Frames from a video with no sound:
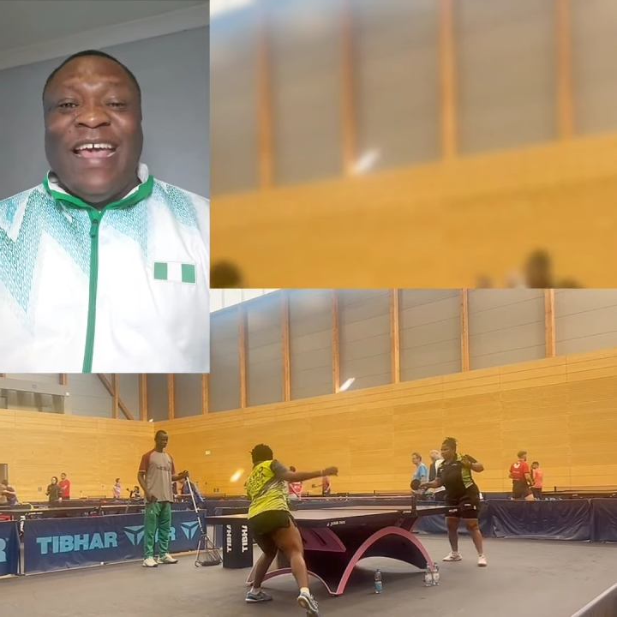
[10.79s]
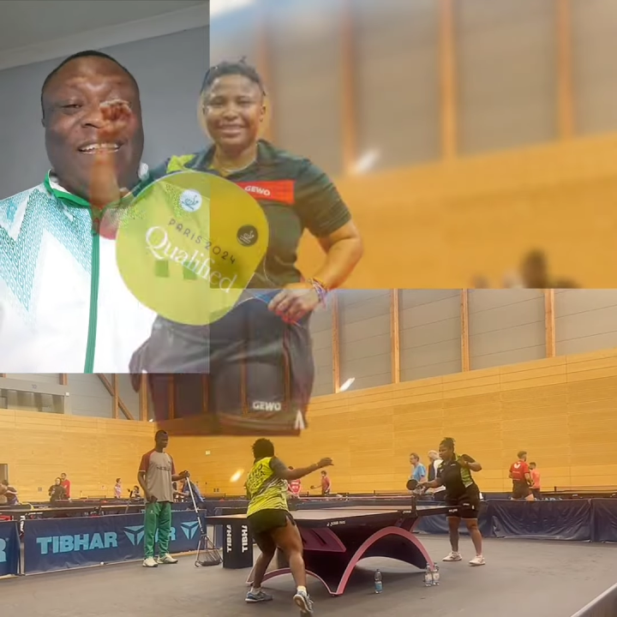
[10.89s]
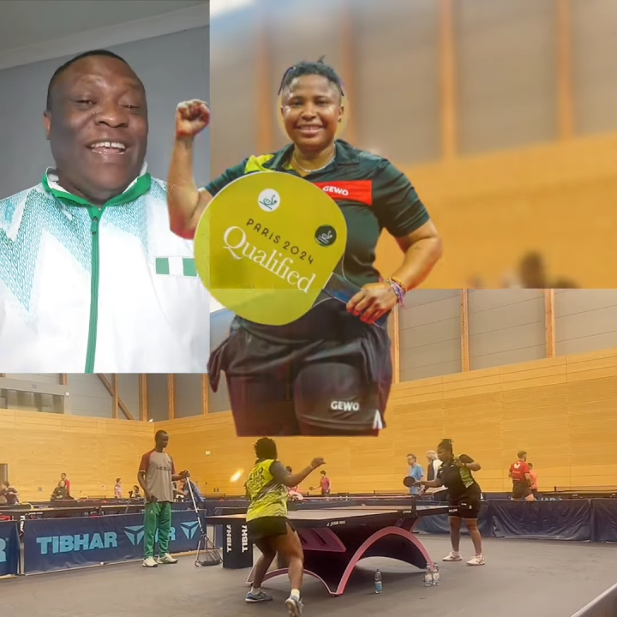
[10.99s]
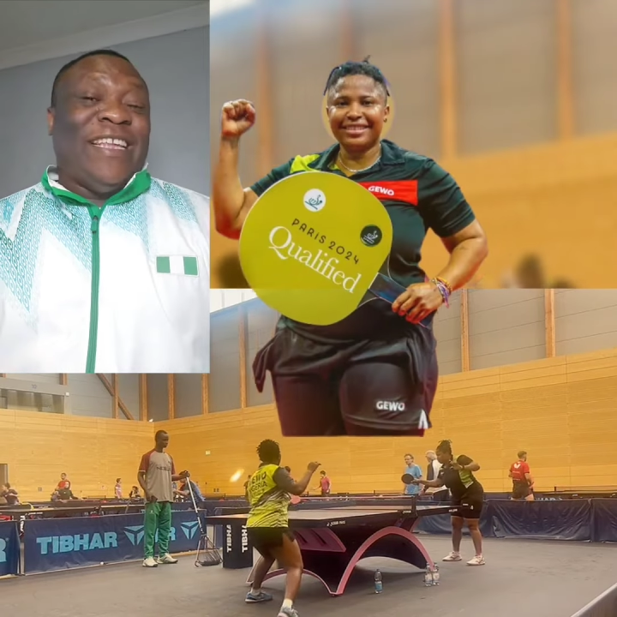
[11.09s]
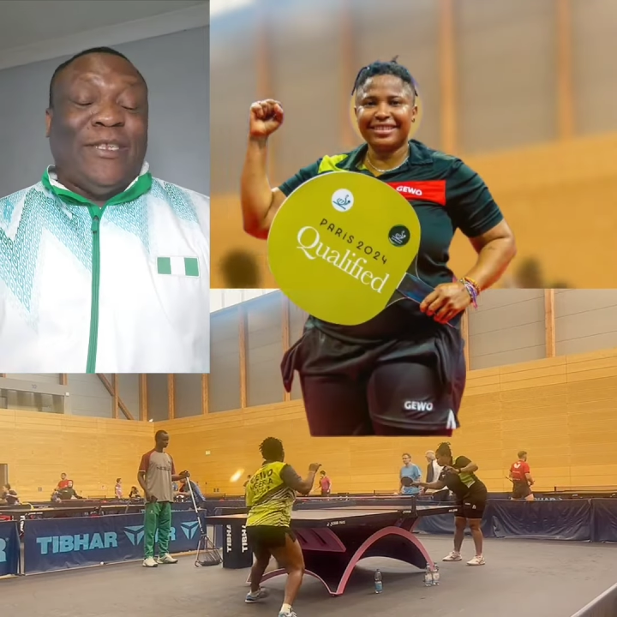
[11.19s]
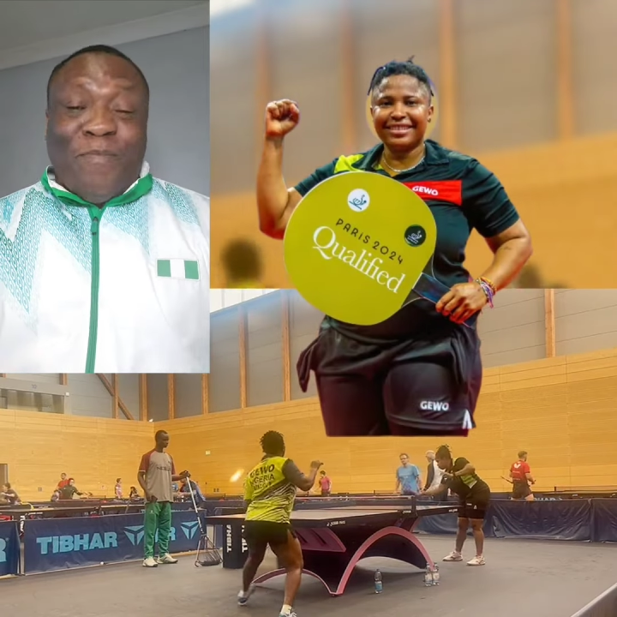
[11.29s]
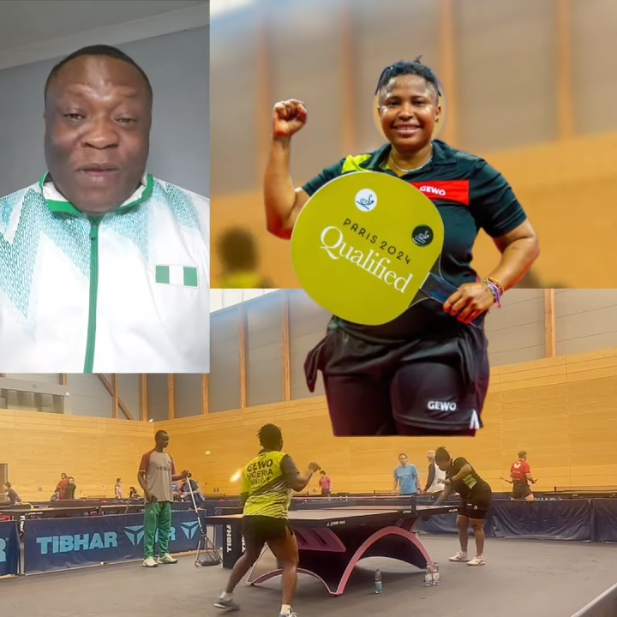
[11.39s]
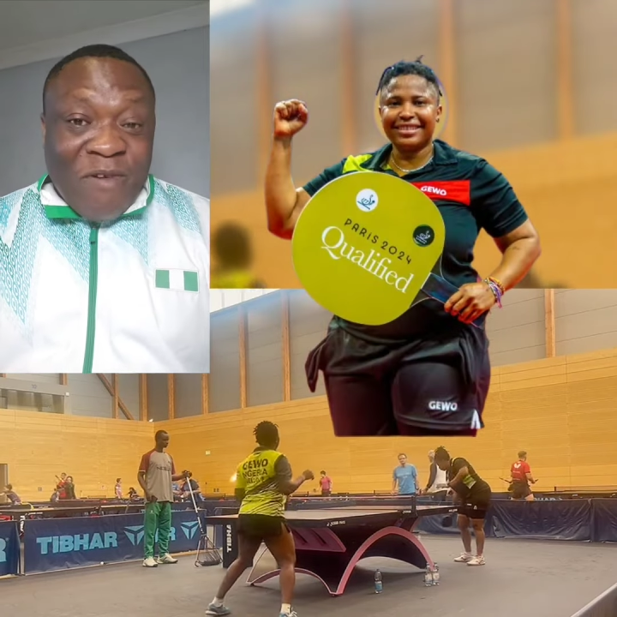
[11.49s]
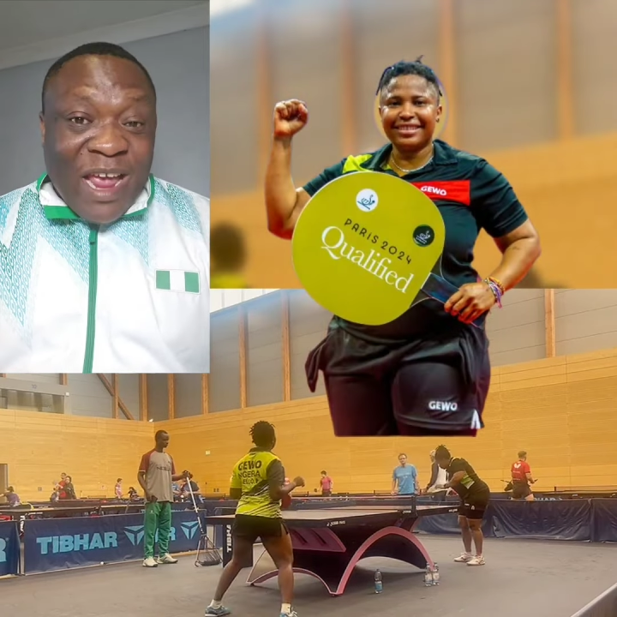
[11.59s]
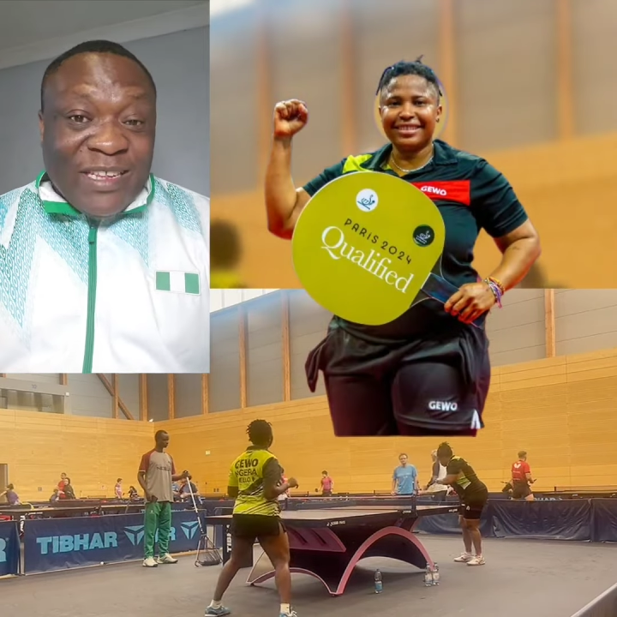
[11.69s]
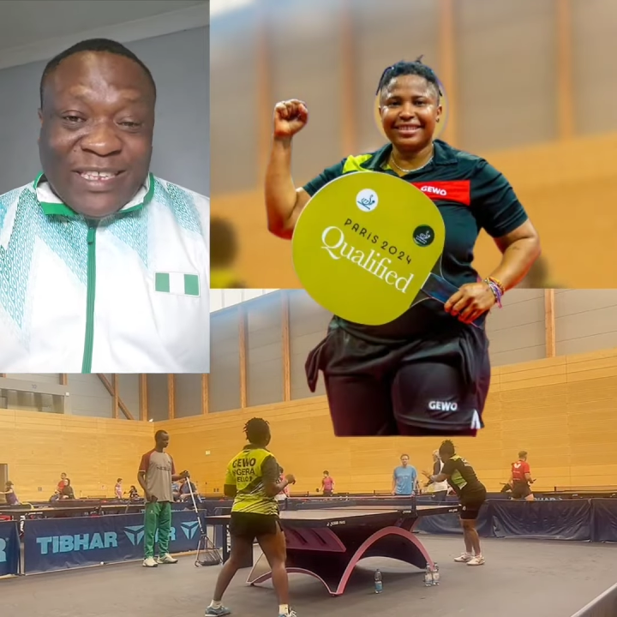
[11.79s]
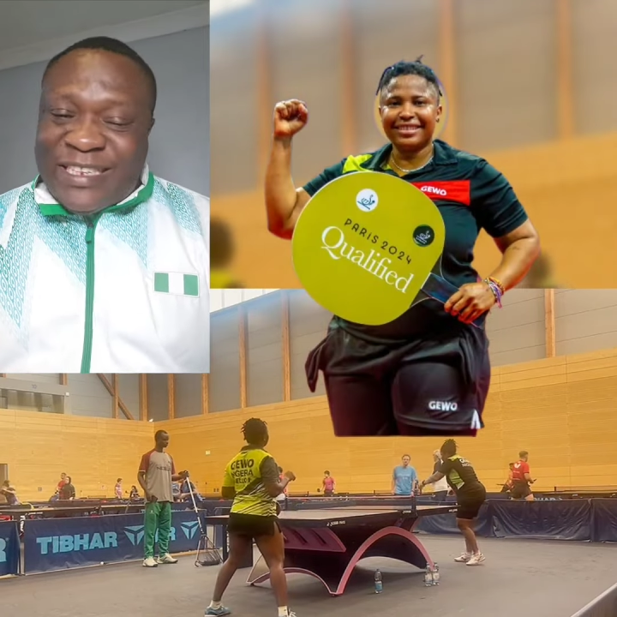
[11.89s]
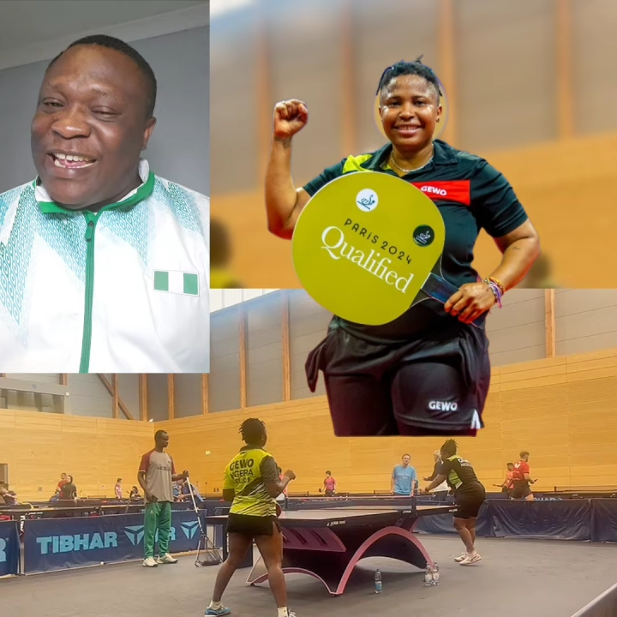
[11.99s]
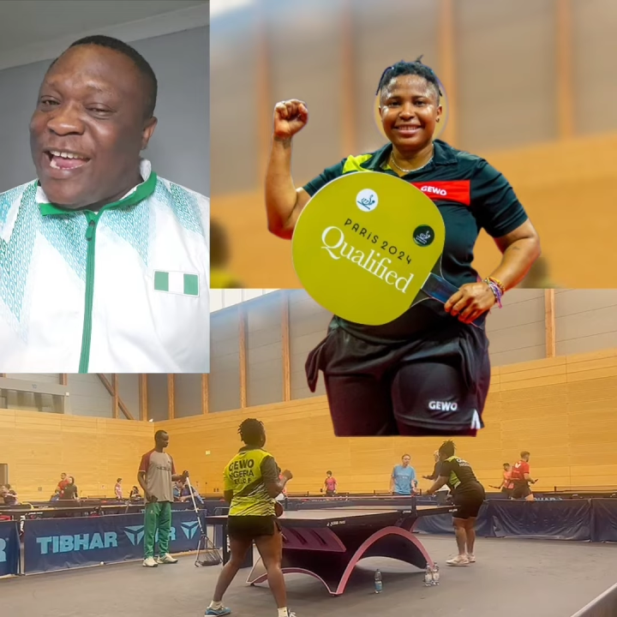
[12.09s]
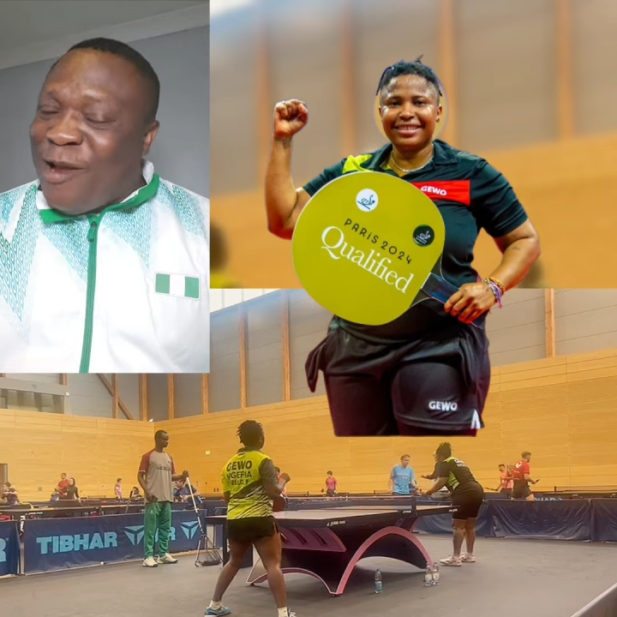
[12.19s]
the
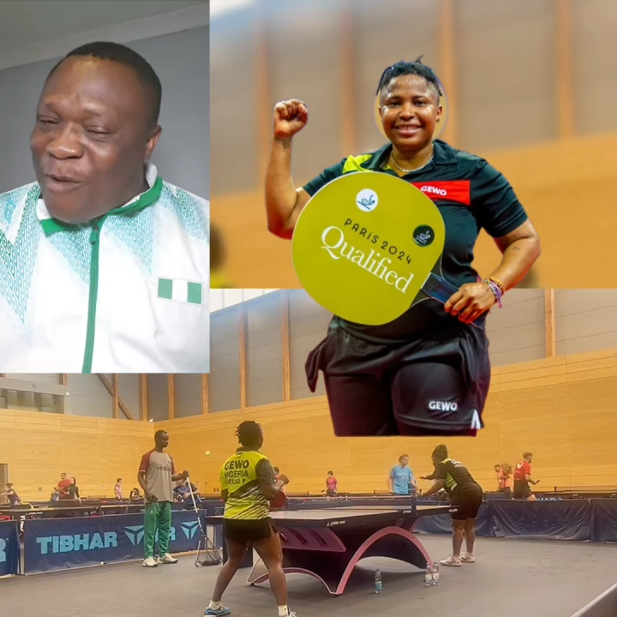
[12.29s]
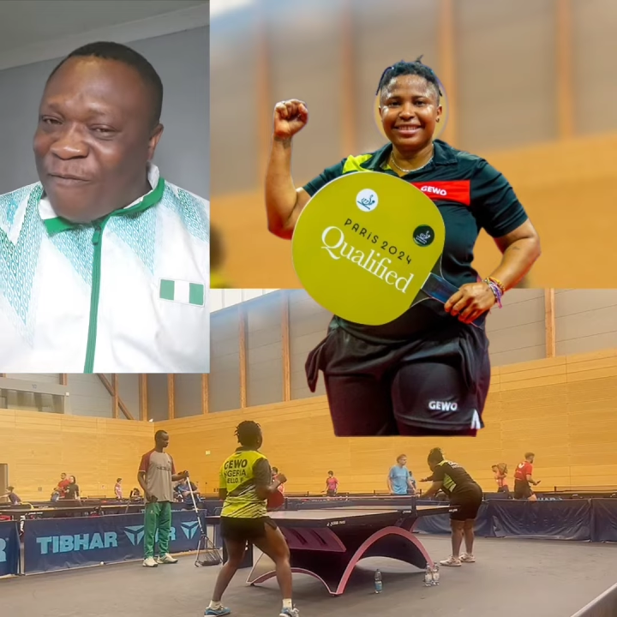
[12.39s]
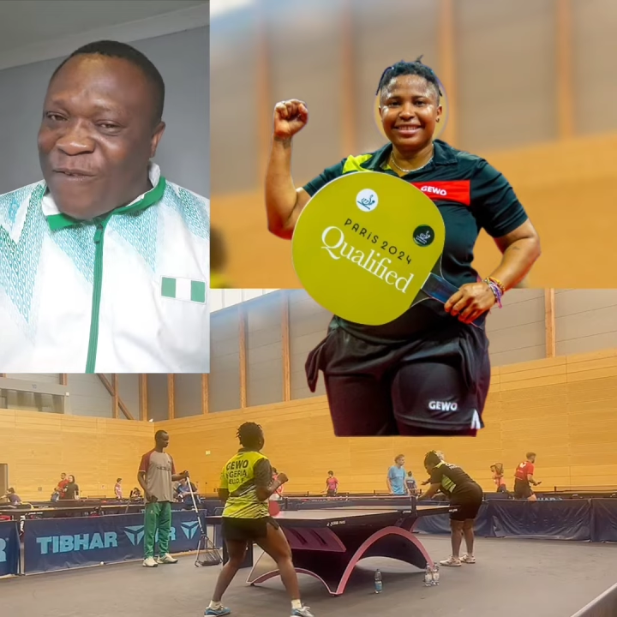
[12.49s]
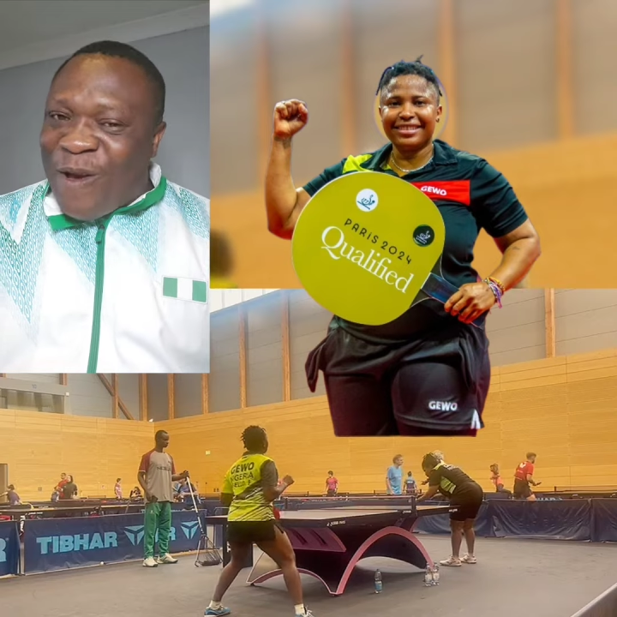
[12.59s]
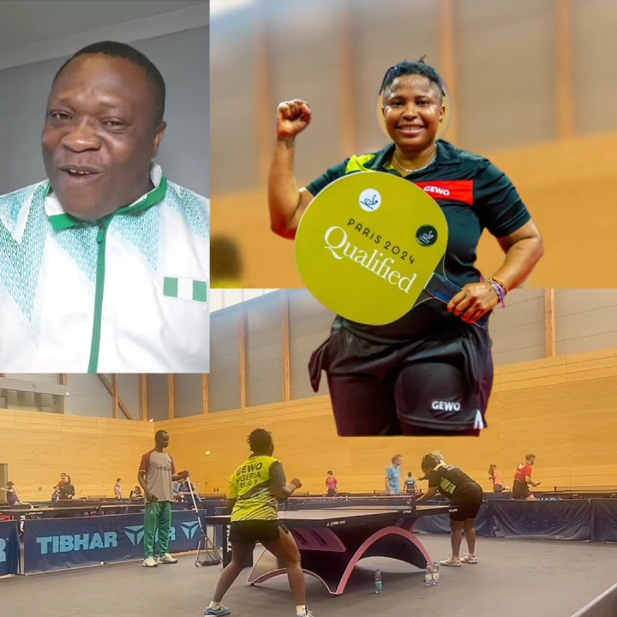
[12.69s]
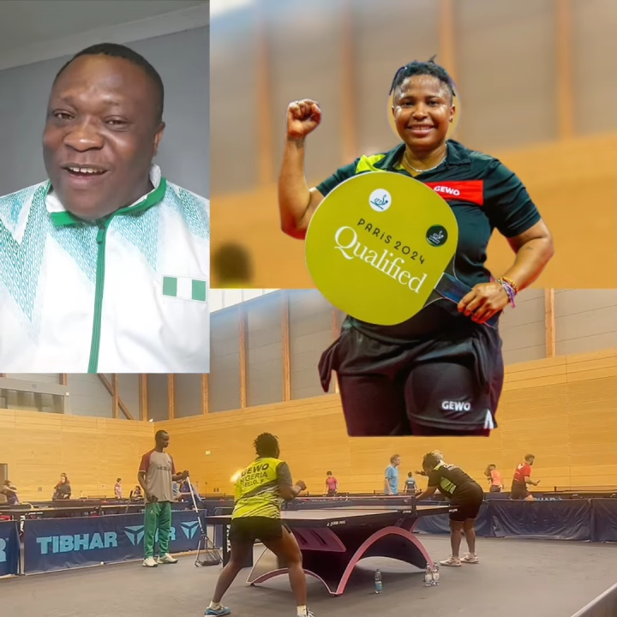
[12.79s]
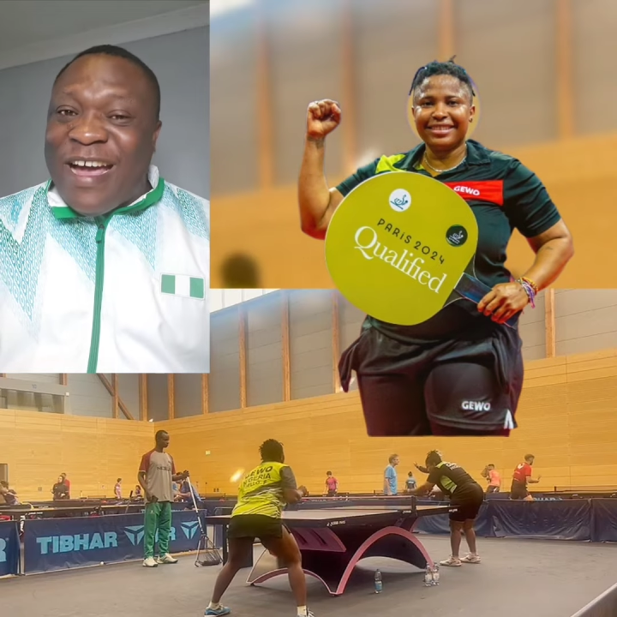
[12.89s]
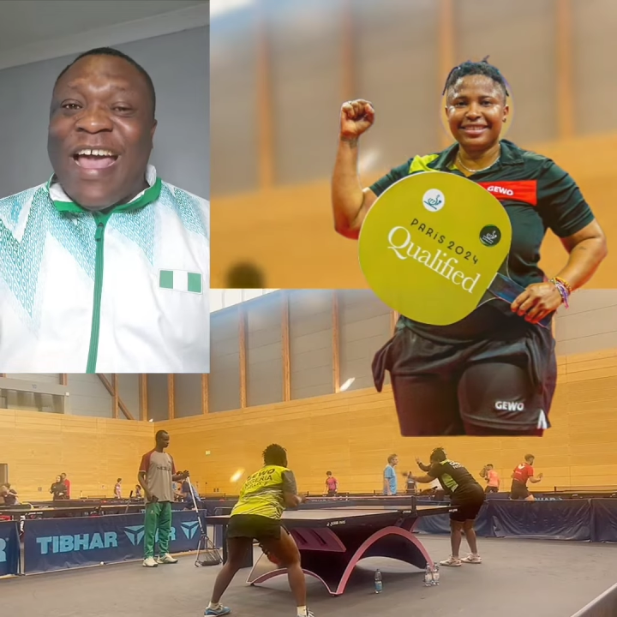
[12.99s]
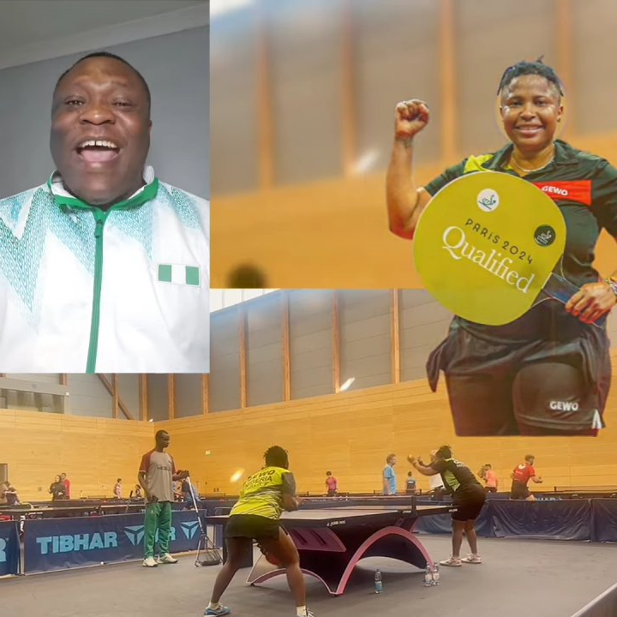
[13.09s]
experienced Edem Offiong